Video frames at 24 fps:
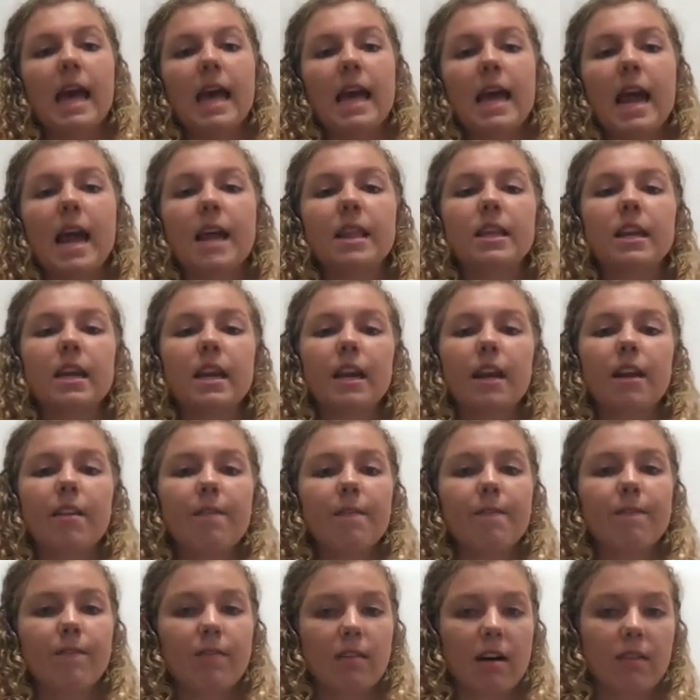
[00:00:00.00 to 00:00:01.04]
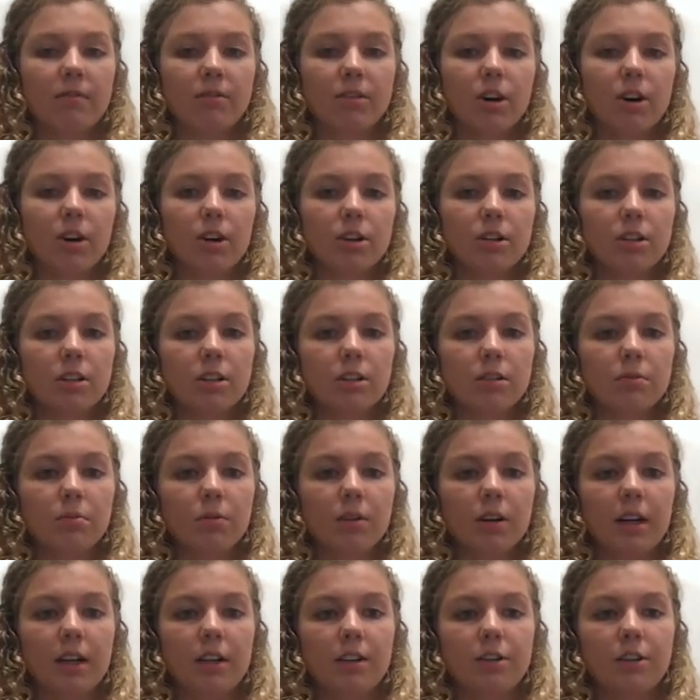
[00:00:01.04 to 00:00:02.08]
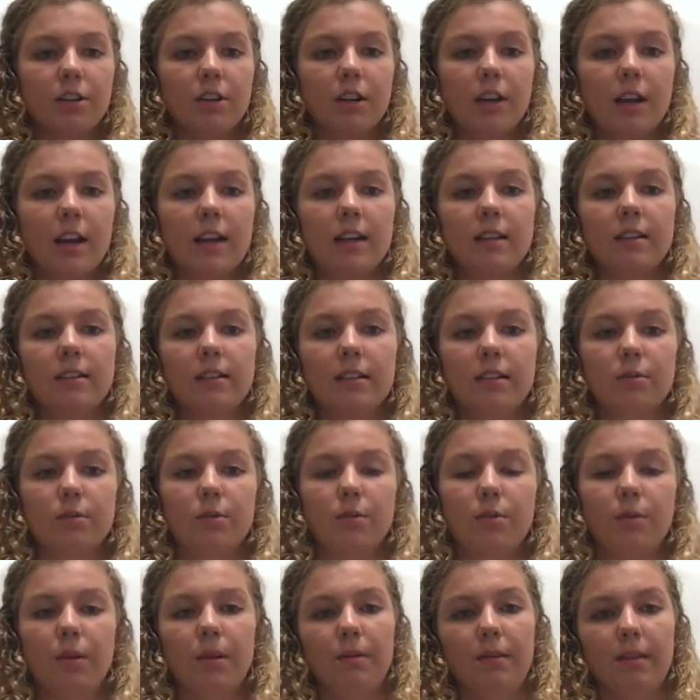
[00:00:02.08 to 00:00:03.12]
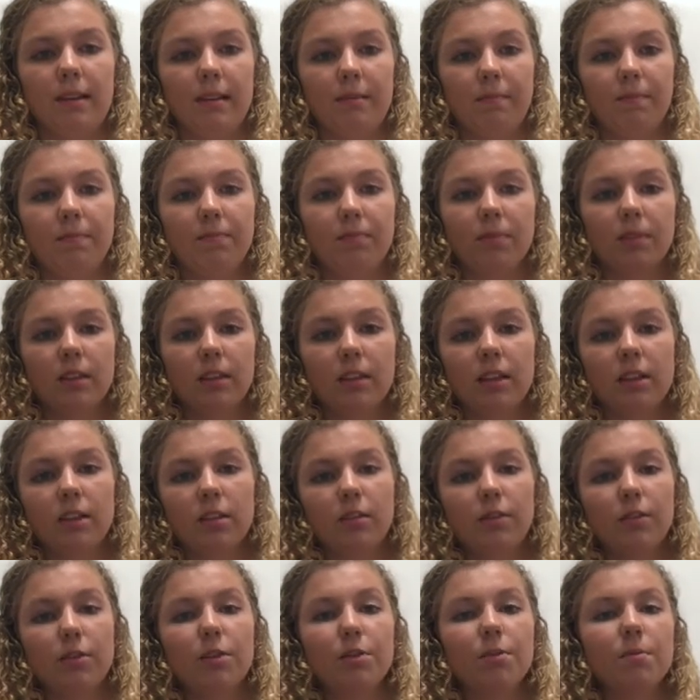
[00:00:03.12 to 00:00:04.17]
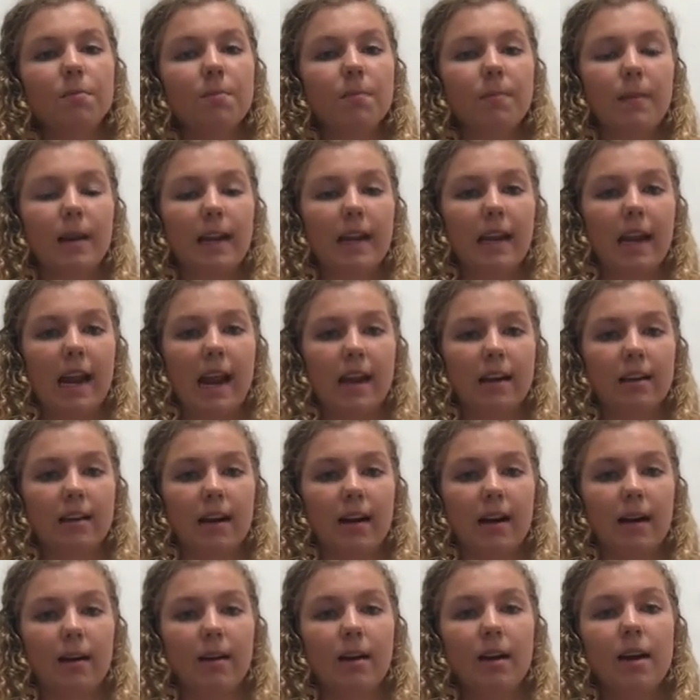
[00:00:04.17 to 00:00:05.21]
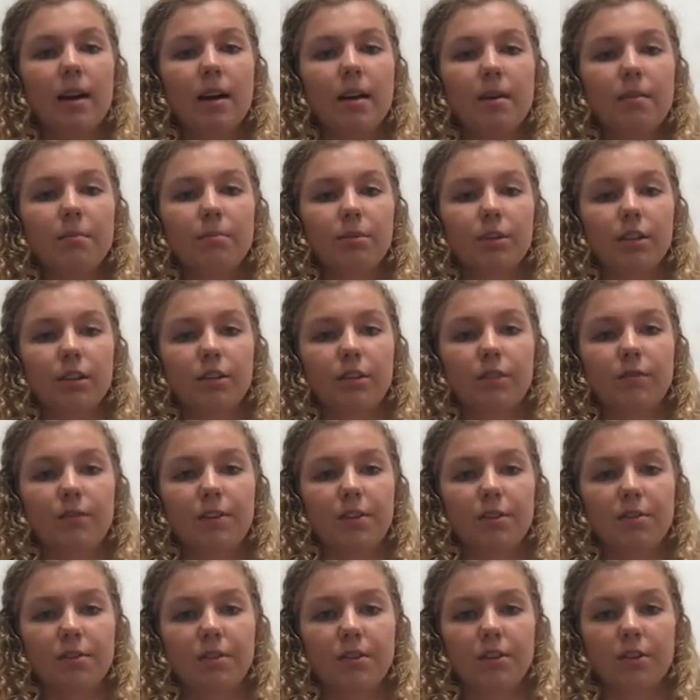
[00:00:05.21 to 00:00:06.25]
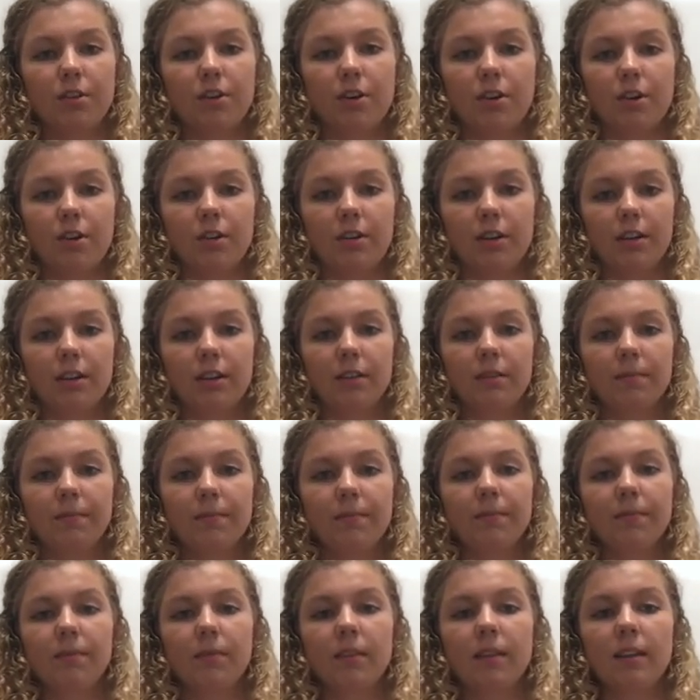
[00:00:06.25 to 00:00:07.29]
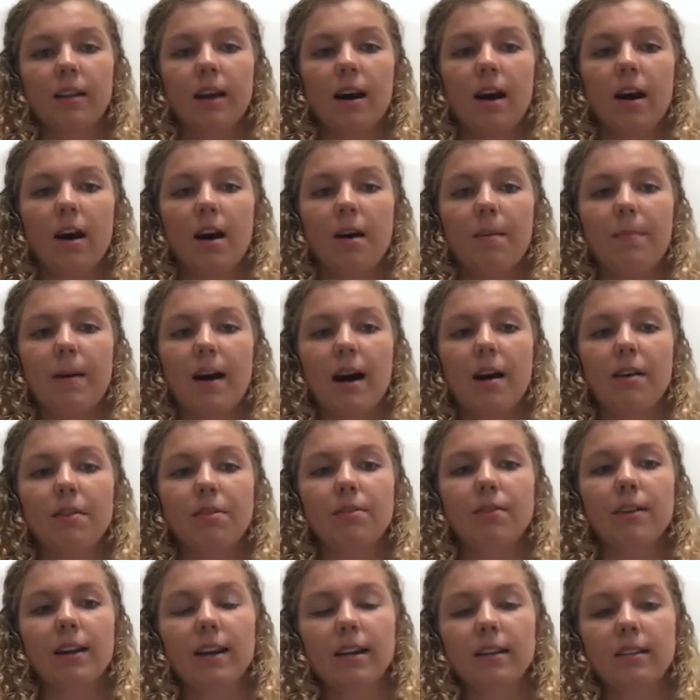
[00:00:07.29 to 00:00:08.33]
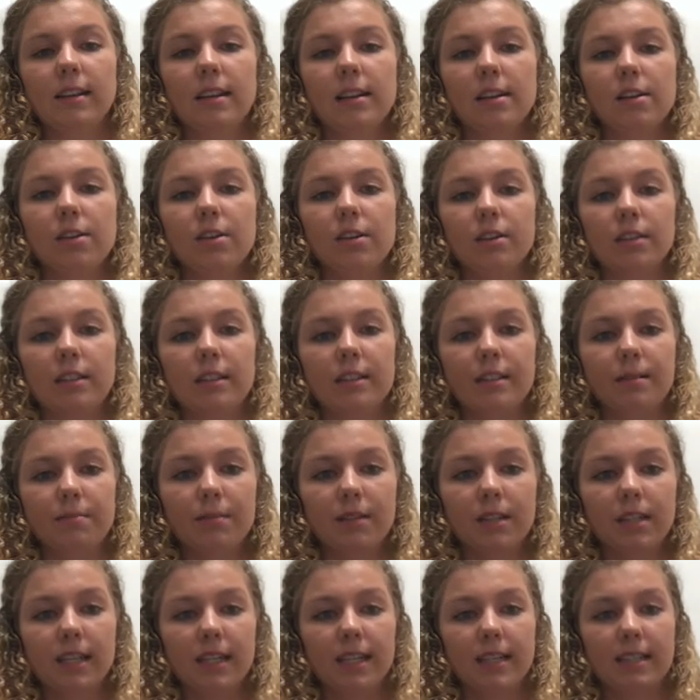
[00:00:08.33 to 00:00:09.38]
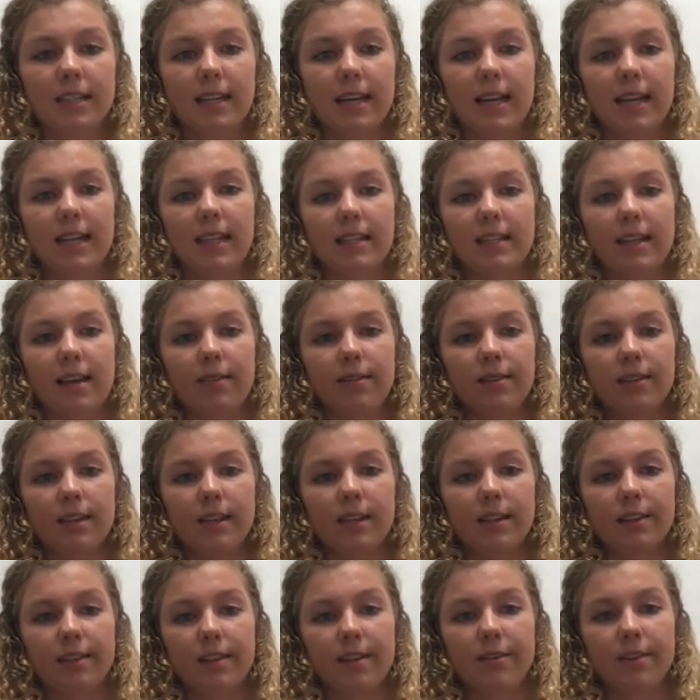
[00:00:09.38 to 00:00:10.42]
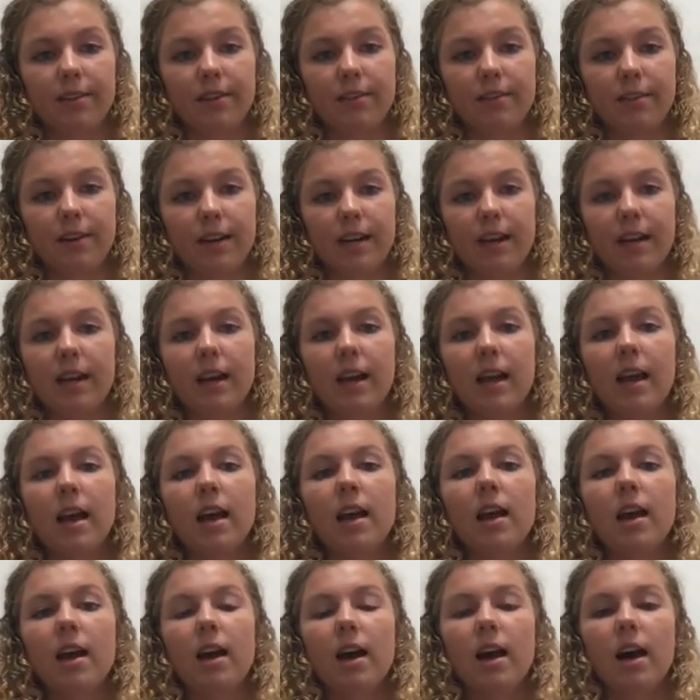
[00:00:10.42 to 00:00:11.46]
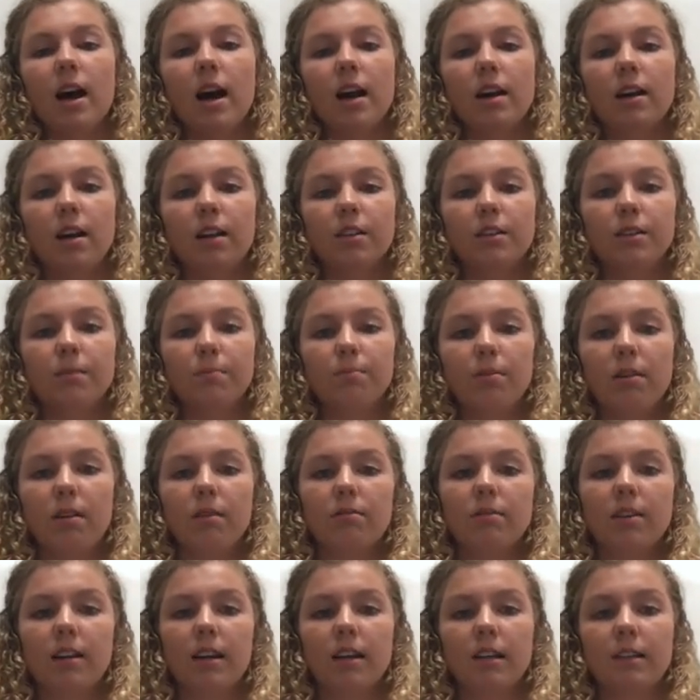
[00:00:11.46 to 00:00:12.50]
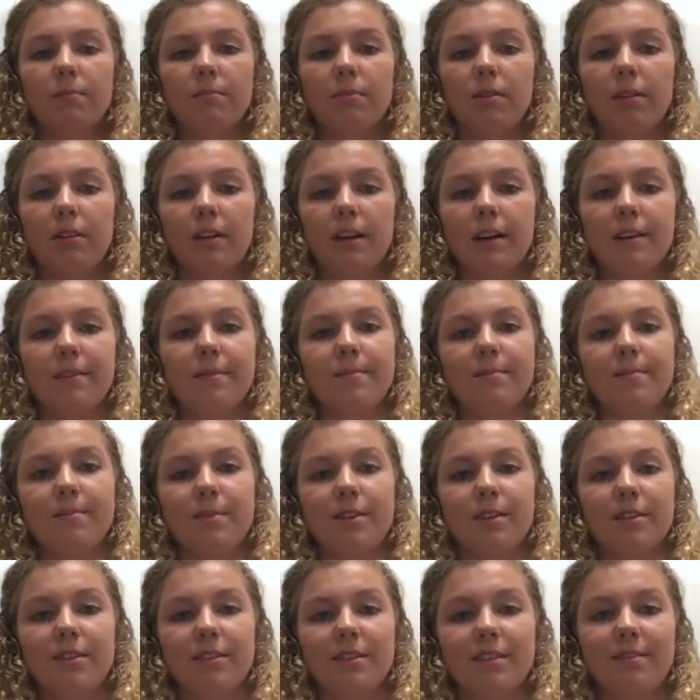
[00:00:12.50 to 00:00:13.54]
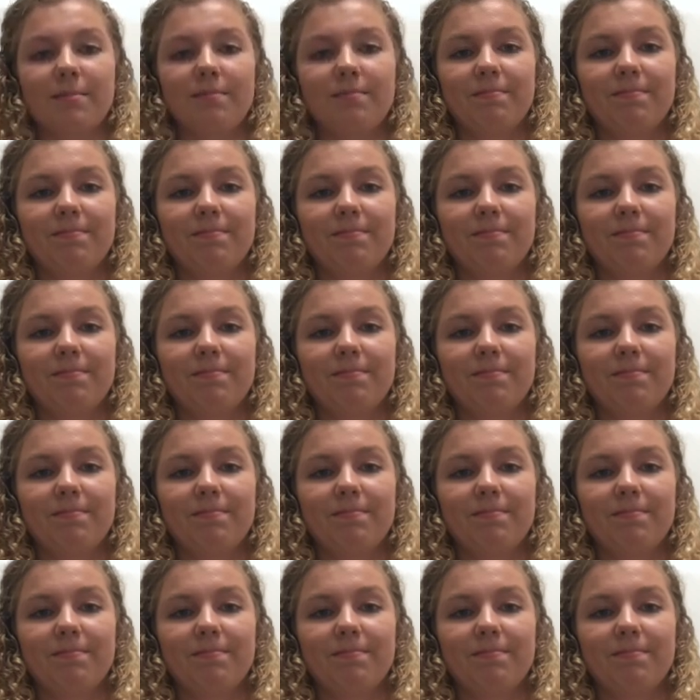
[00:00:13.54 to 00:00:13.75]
In the end, 5 colonists were injured and 6 were wounded. This fueled many anti-British views in the colony. About 3 years later, on December 16, 1773, another protest broke out in Boston.